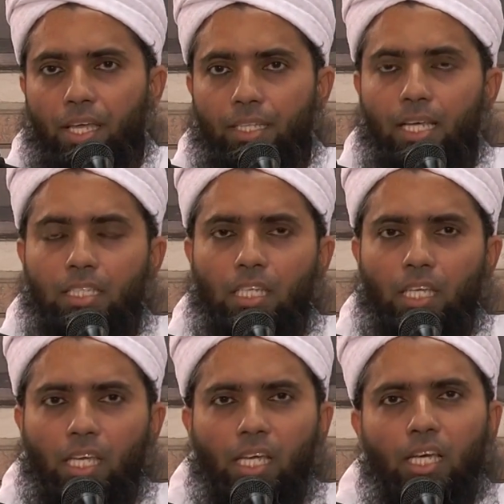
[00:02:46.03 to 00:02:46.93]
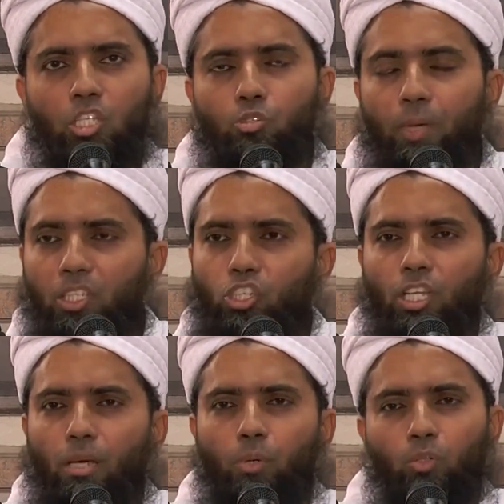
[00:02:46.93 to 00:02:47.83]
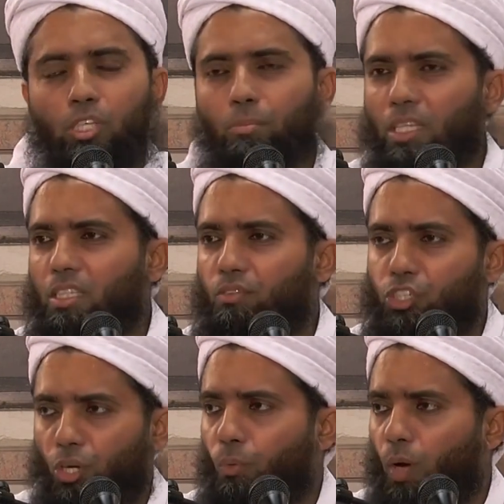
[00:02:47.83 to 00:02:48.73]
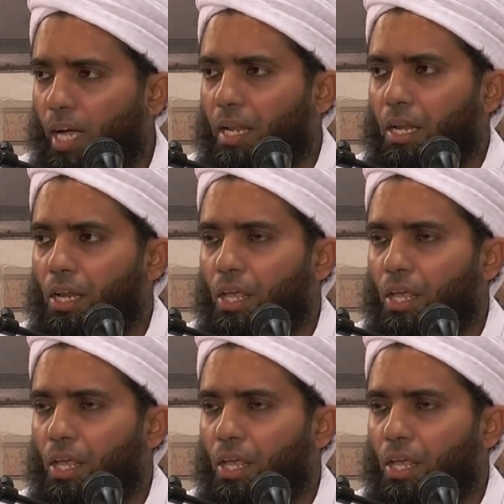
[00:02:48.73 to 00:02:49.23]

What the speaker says: that he has mentioned about the month of Shawwal.